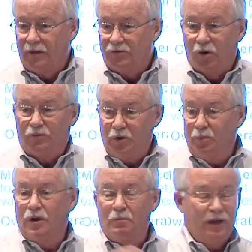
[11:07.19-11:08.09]
So if you
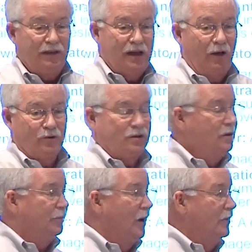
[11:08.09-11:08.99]
put $1 million in
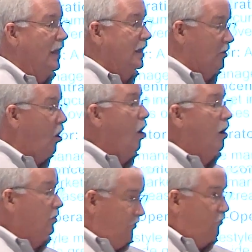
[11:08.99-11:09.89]
the fund, they can
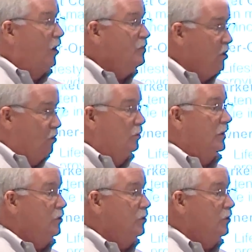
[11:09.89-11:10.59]
call from you,